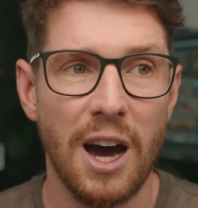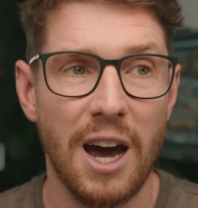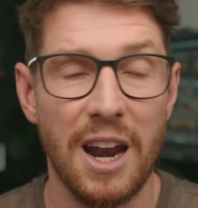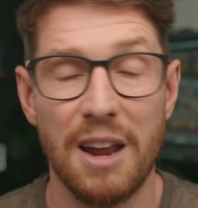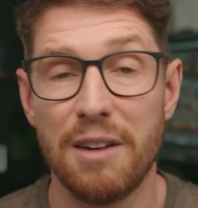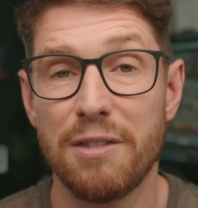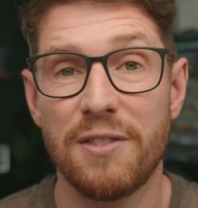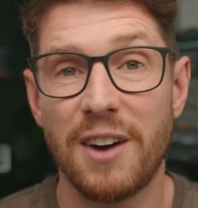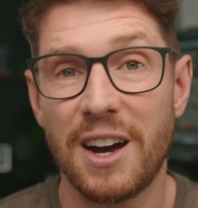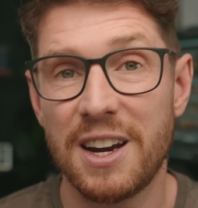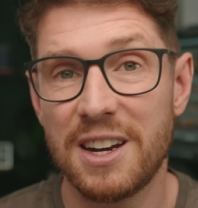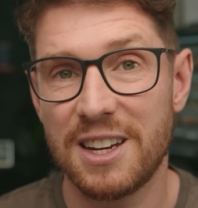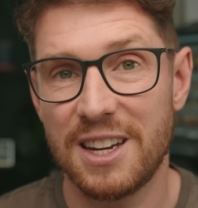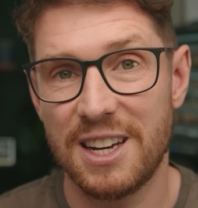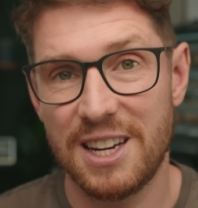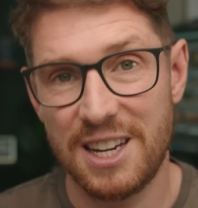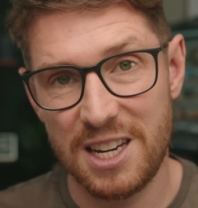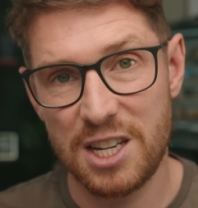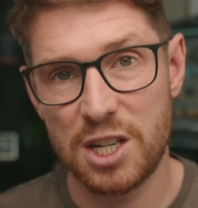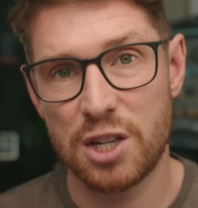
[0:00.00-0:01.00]
And I find it
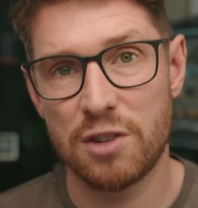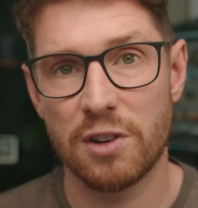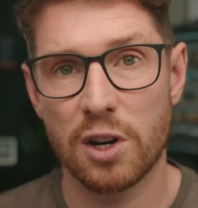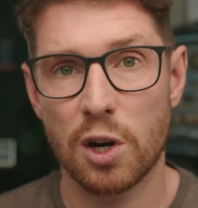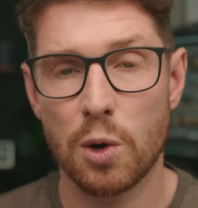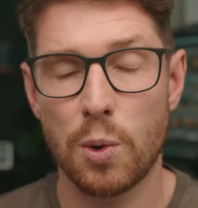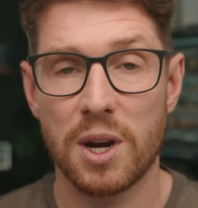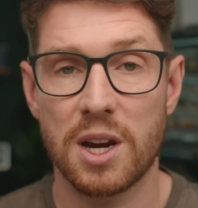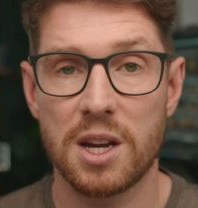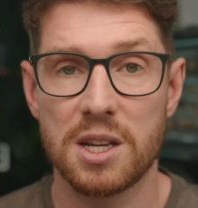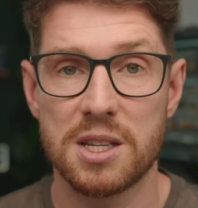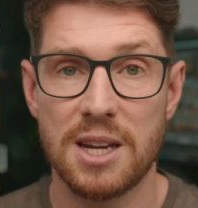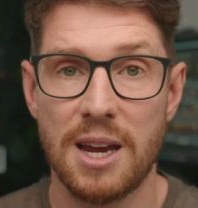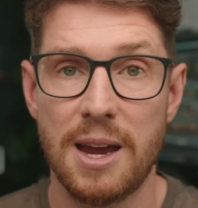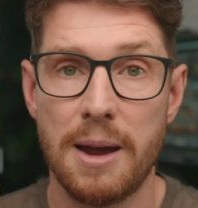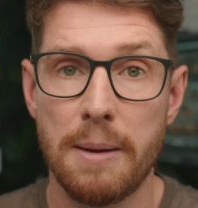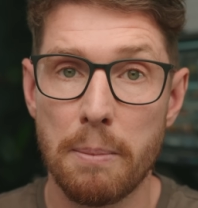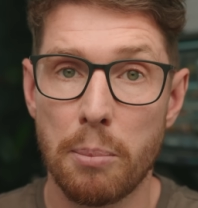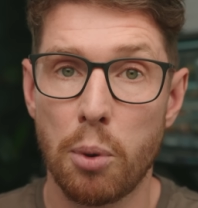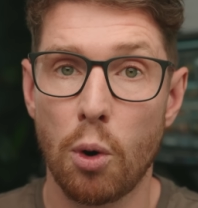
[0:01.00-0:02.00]
easier and quicker to
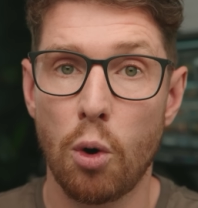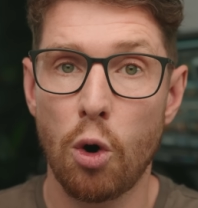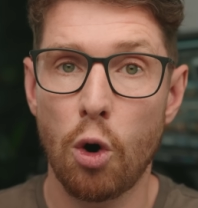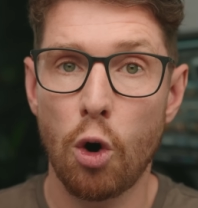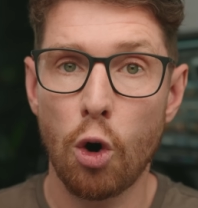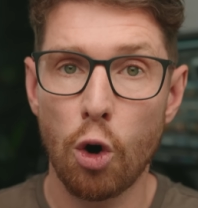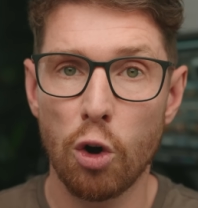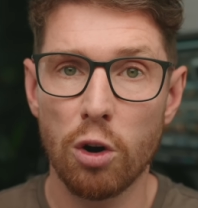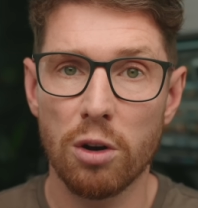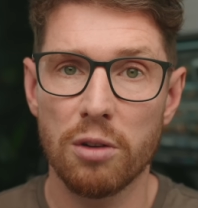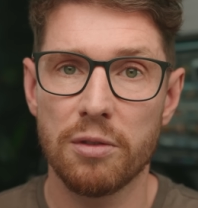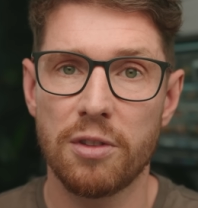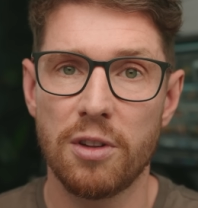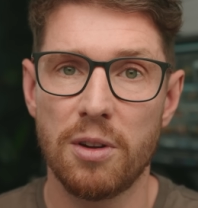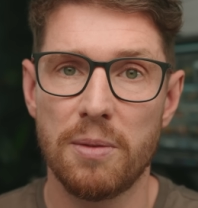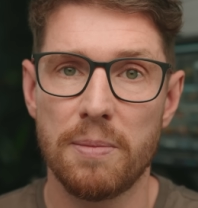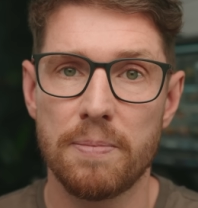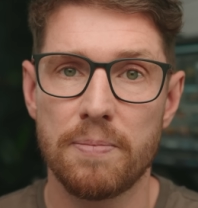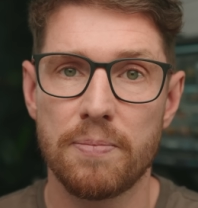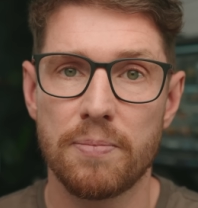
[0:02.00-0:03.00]
import all of
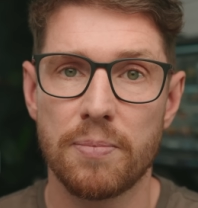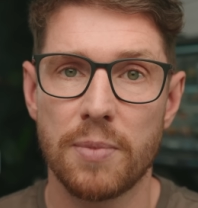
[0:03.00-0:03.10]
them